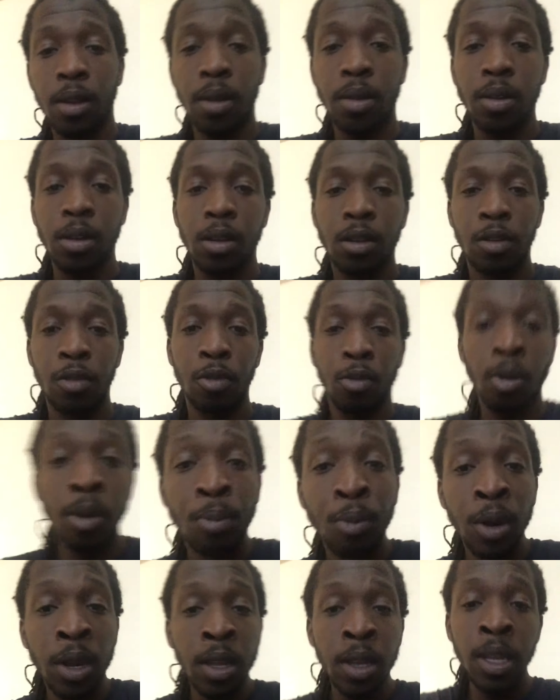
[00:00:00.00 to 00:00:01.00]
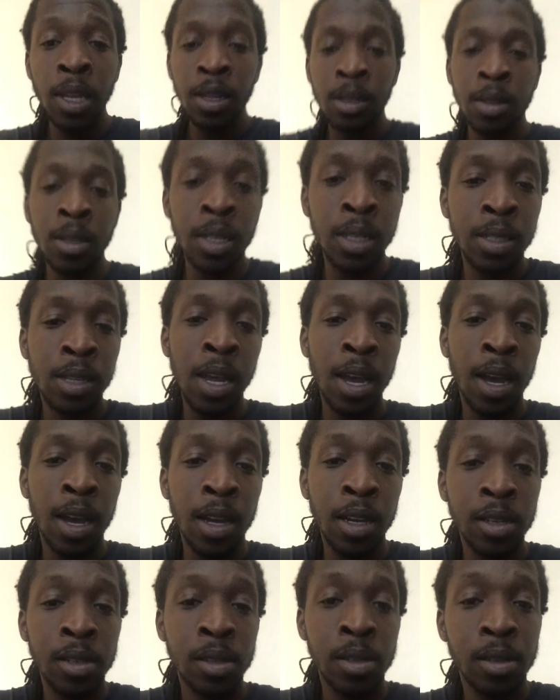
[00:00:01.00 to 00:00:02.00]
we're bringing in these guys
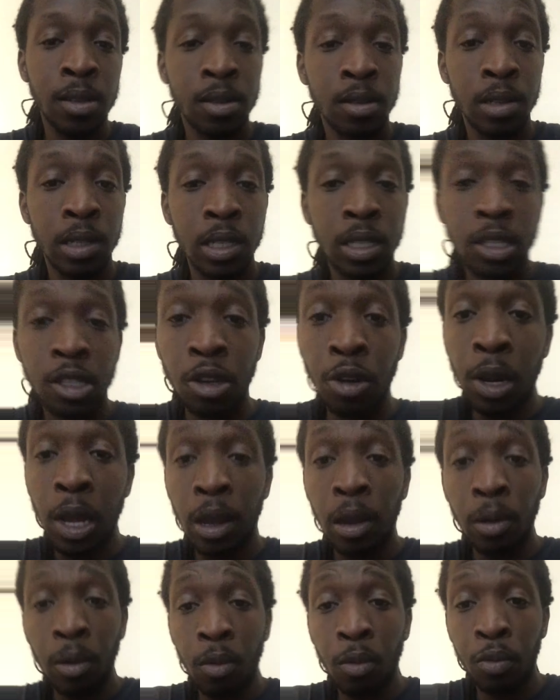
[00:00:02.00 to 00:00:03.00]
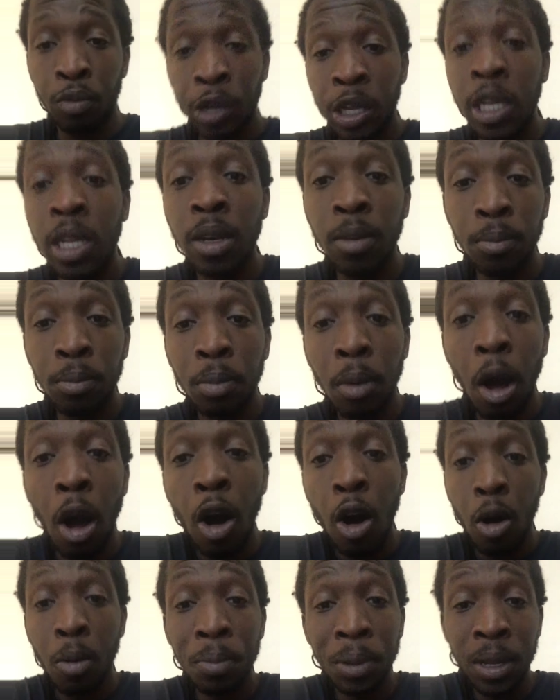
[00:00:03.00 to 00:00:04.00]
so that we can all
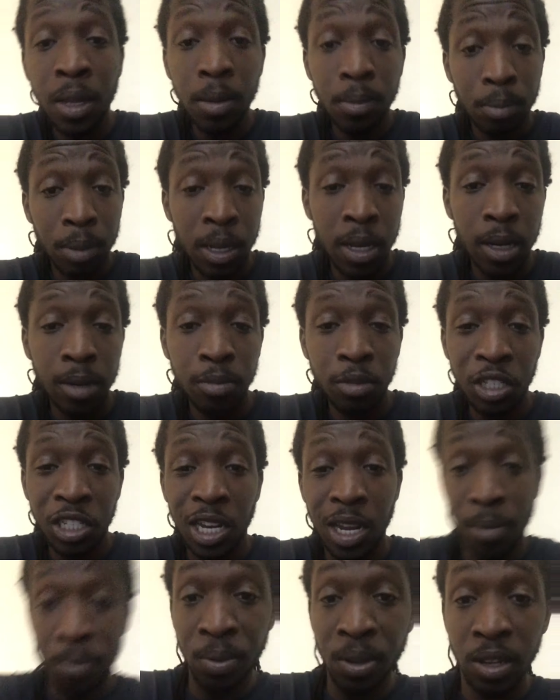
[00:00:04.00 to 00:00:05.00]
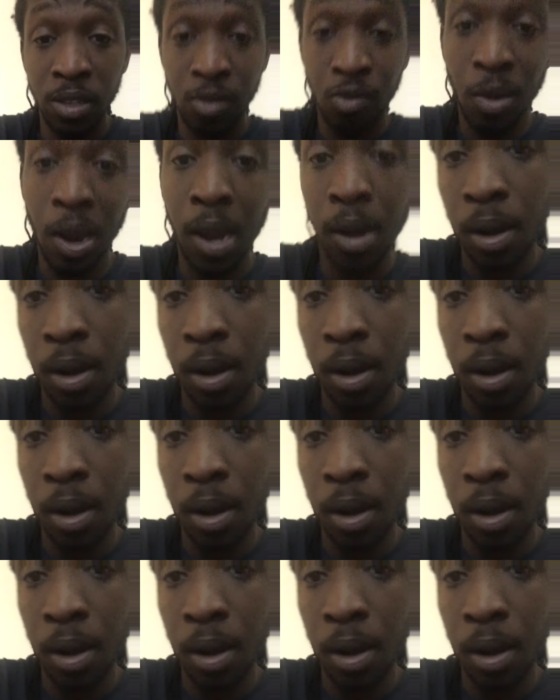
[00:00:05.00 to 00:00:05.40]
become champions right now.